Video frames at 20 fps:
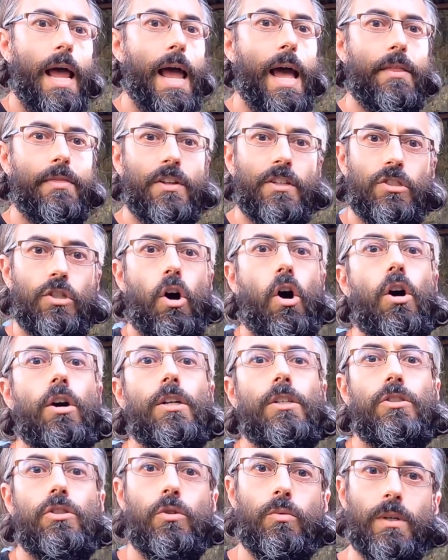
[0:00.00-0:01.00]
and the dog
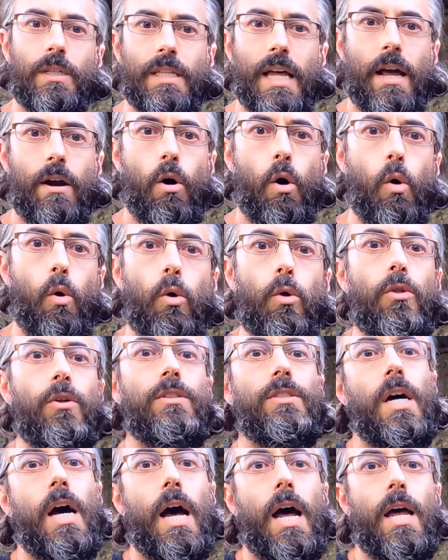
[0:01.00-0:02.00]
is doing that all the
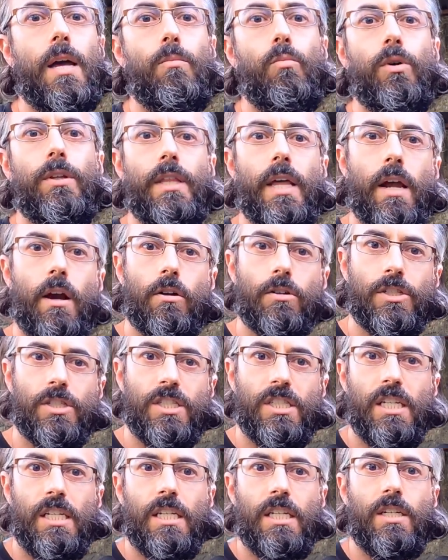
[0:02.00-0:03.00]
time when they are
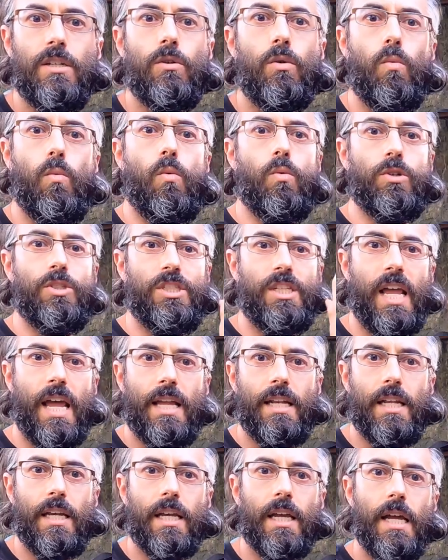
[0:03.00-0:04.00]
seated or
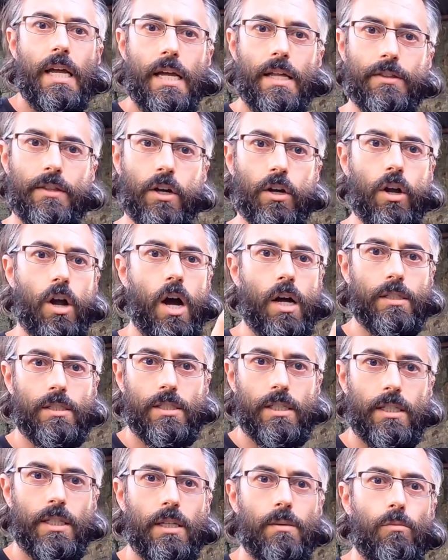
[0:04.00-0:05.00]
standing. They're
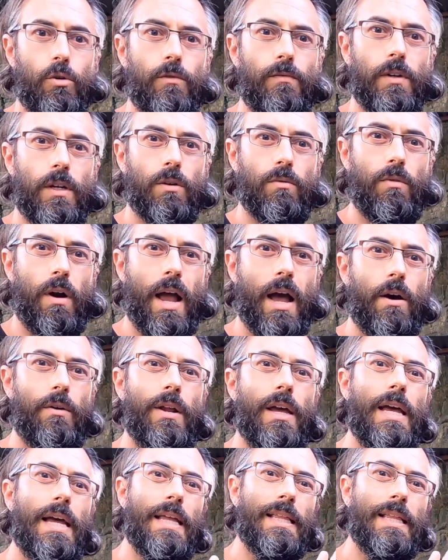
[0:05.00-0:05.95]
constantly moving around.